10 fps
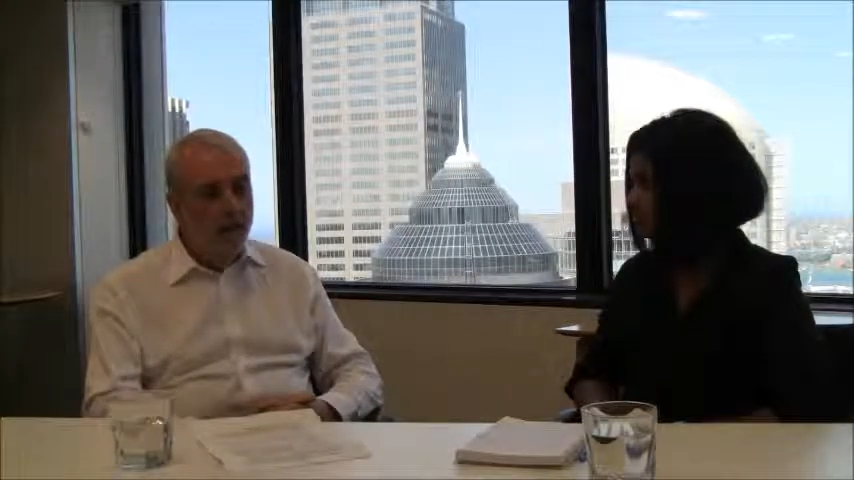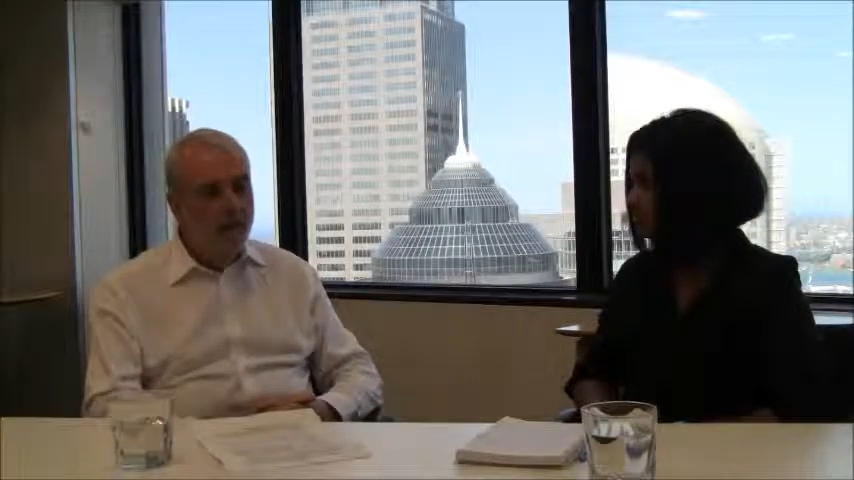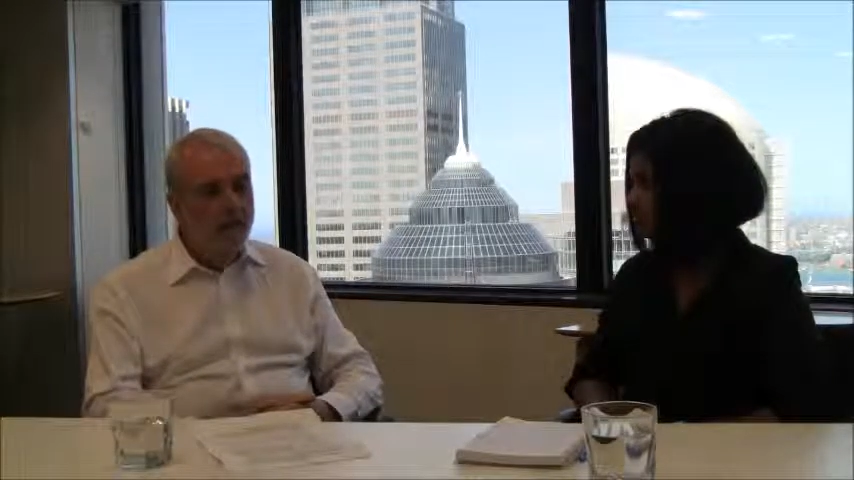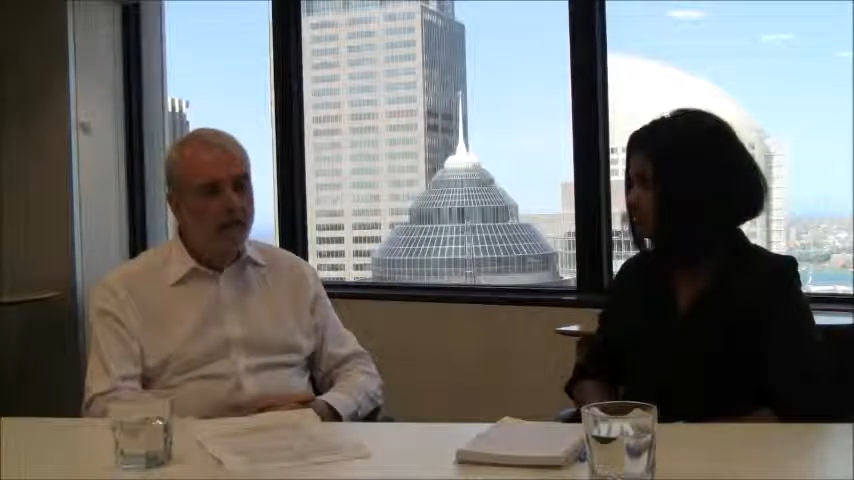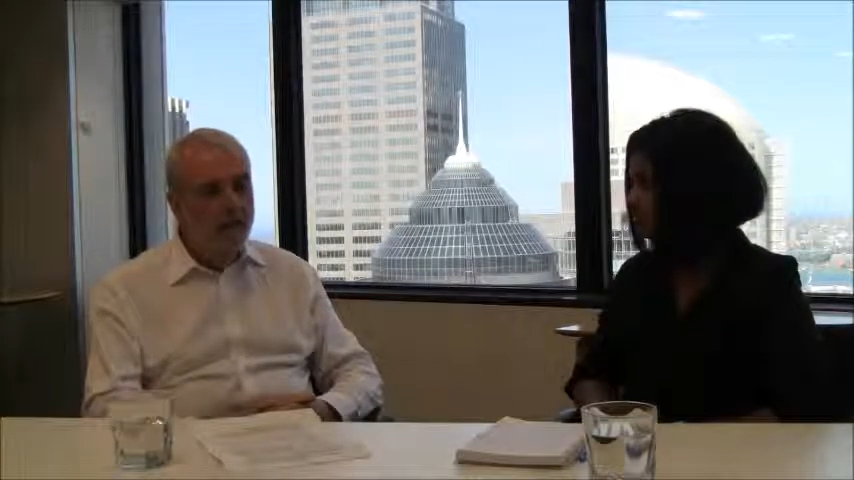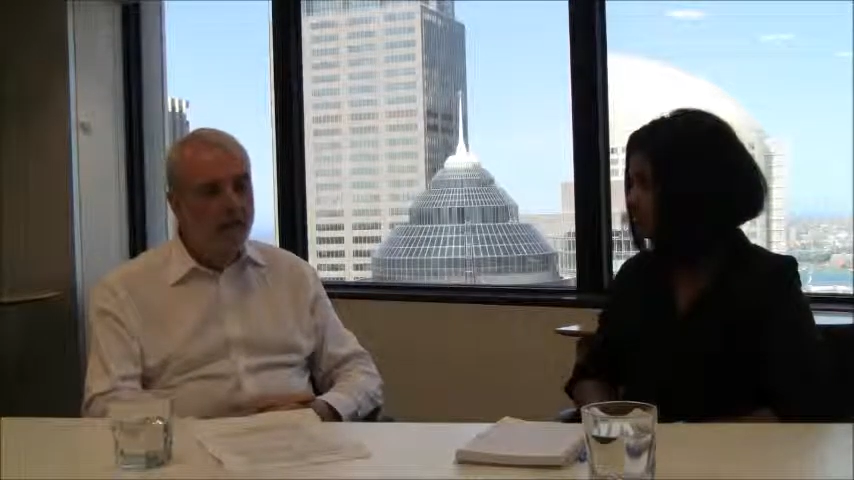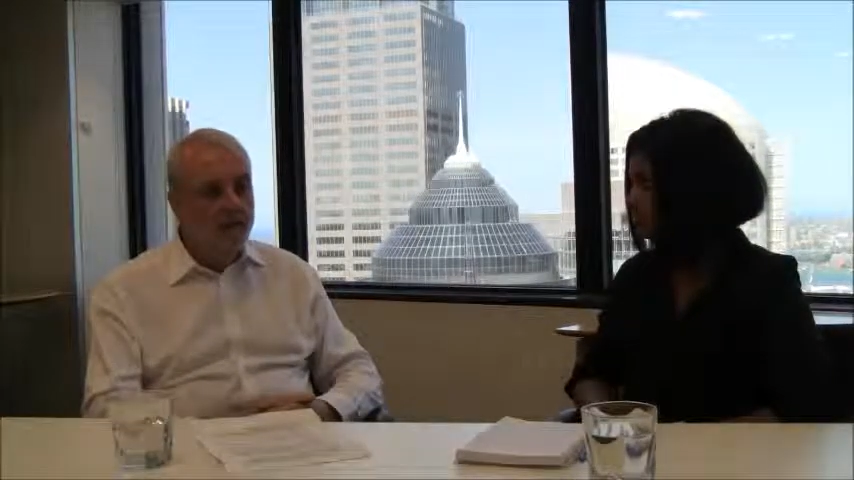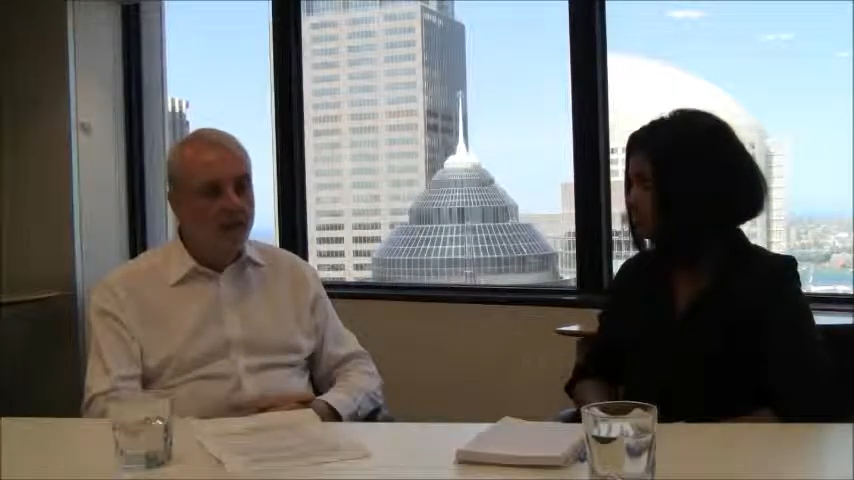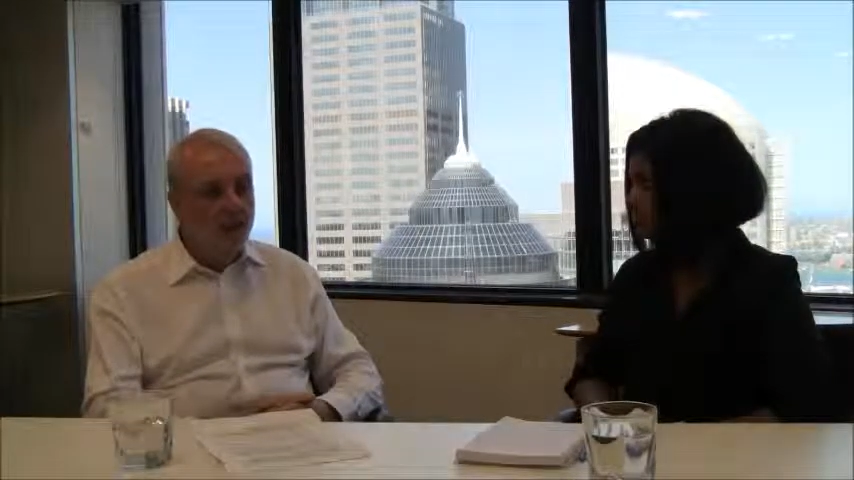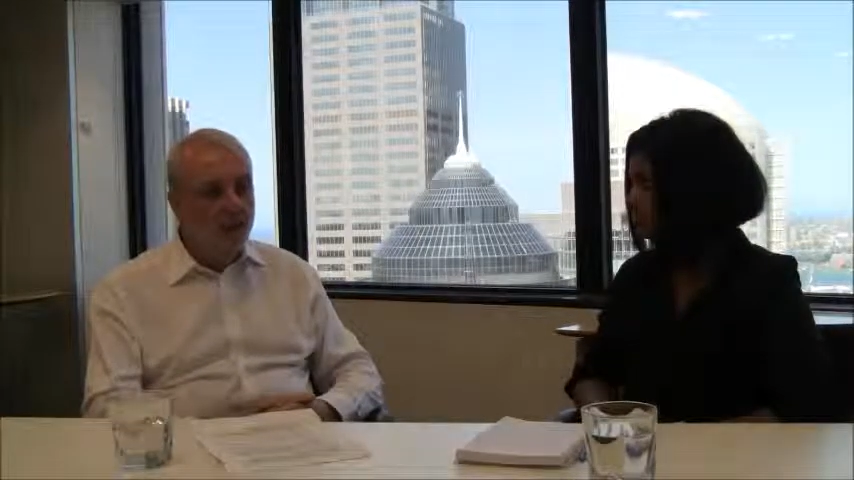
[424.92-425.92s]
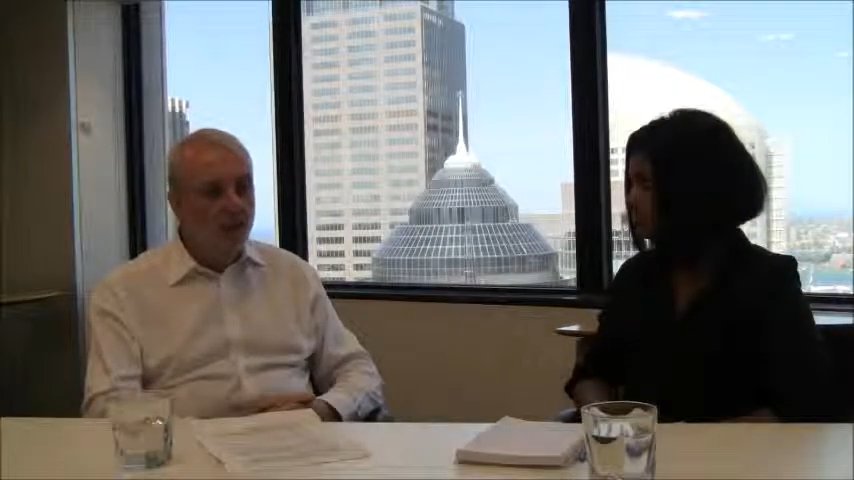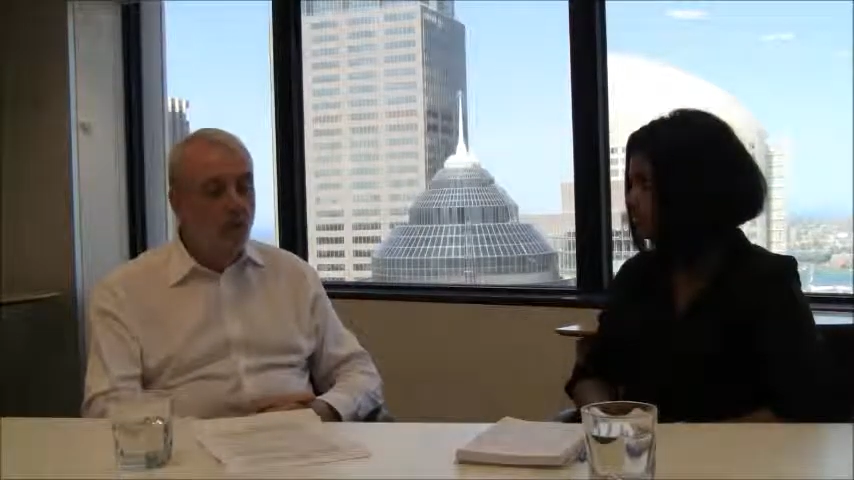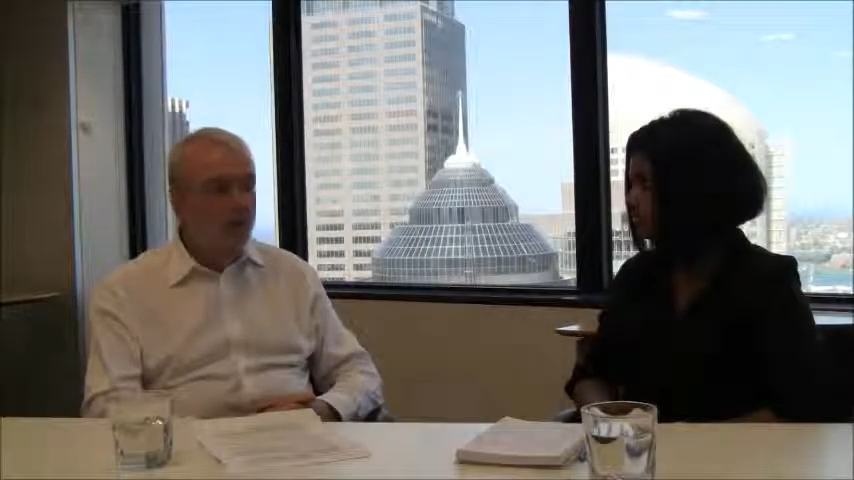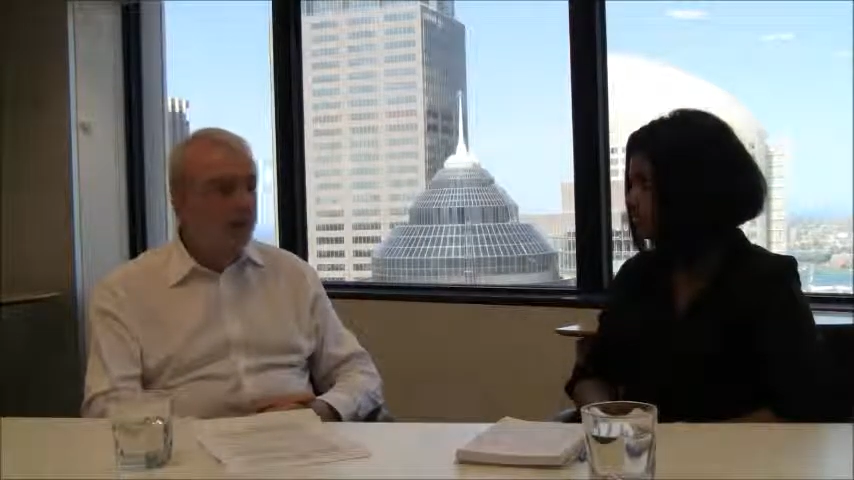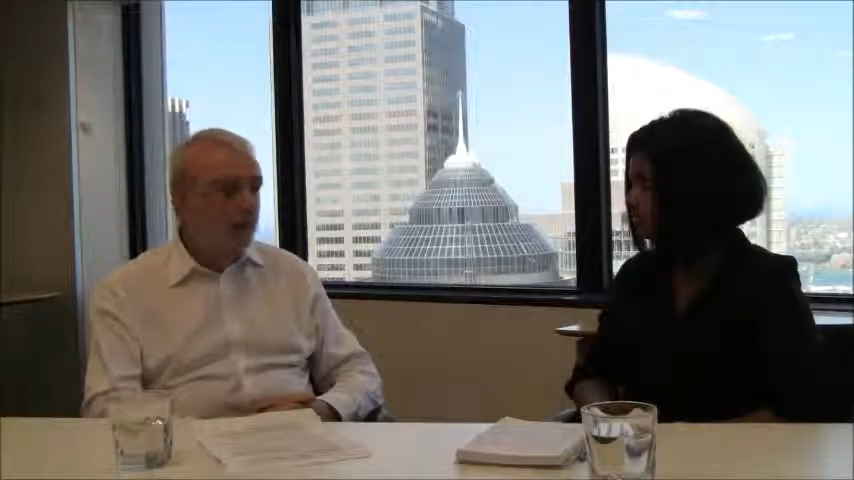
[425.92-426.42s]
don't think that there's
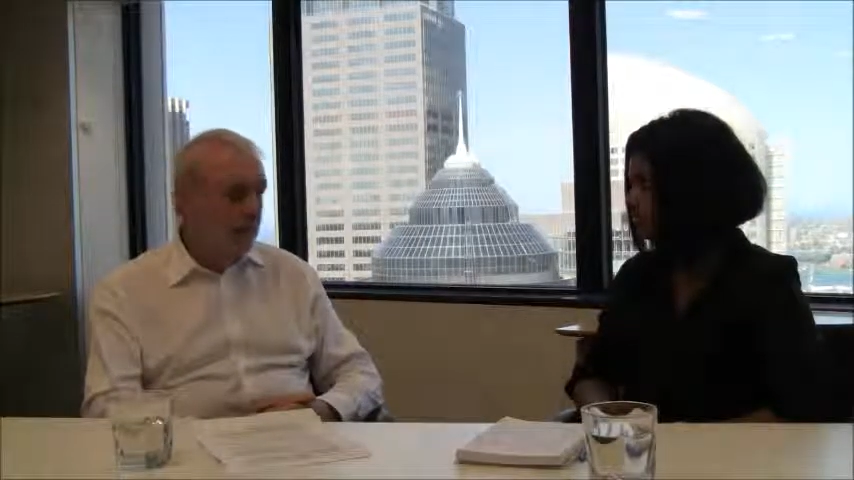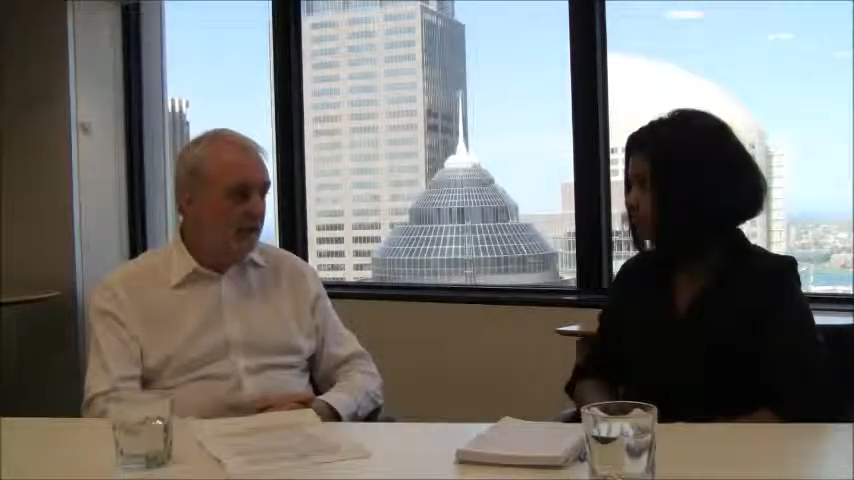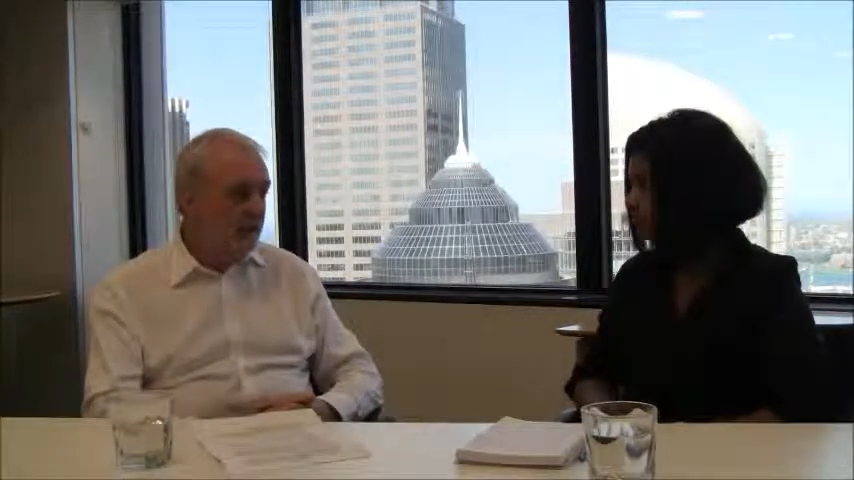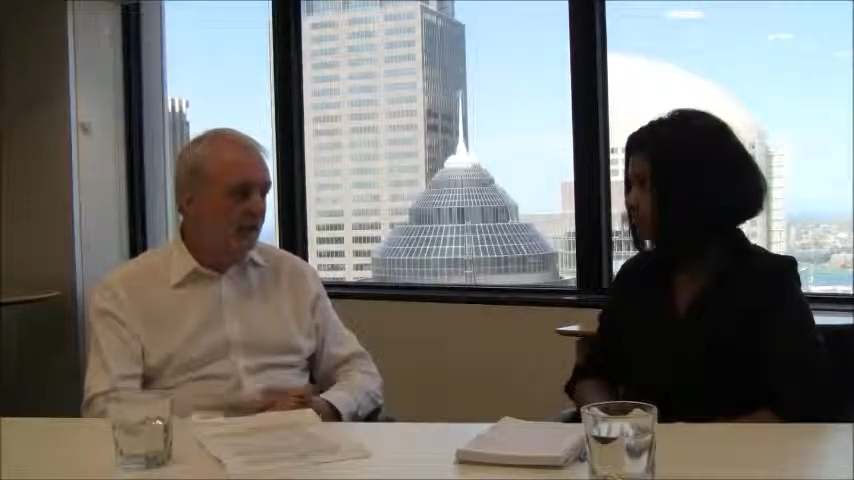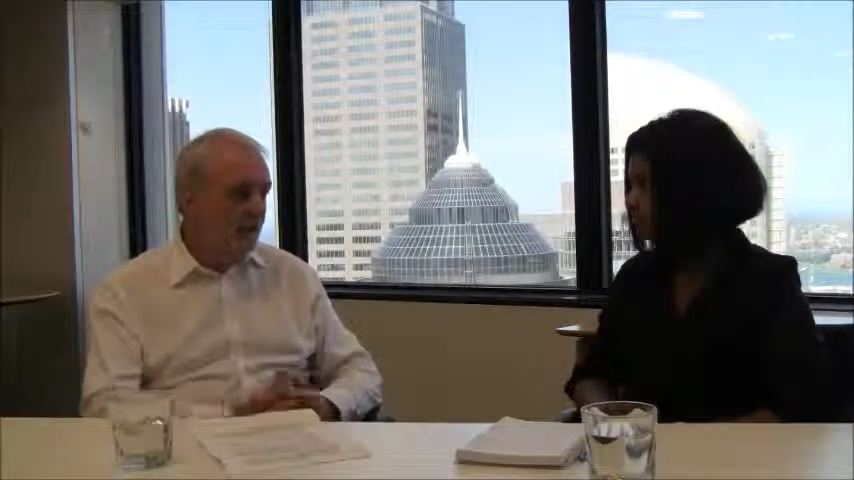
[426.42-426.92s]
one person